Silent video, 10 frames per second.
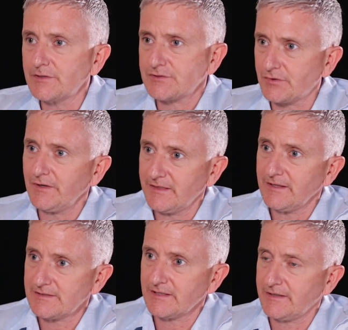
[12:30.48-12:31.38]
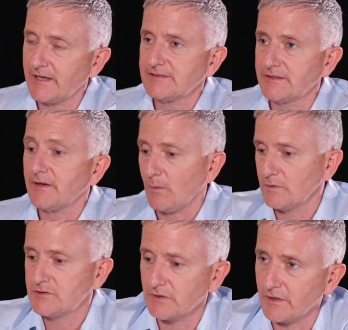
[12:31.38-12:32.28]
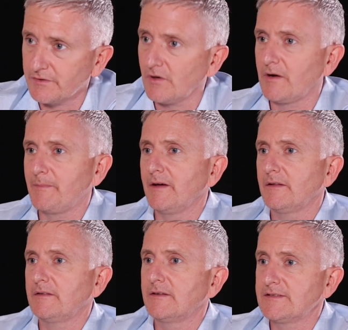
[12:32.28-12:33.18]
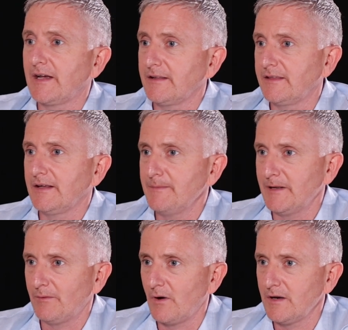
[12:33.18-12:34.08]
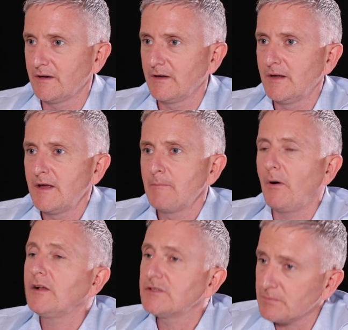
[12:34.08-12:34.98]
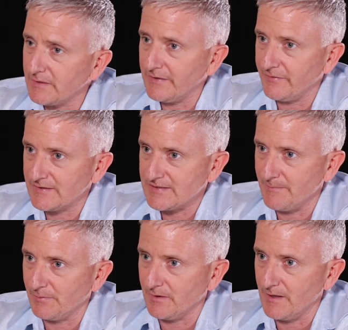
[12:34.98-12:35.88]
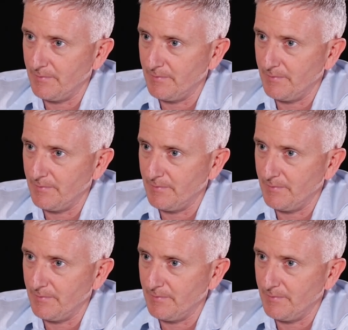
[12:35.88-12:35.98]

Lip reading: And there's three things that it takes to do that, which you're going to talk about the second thing in a minute, right? But I just want to give an example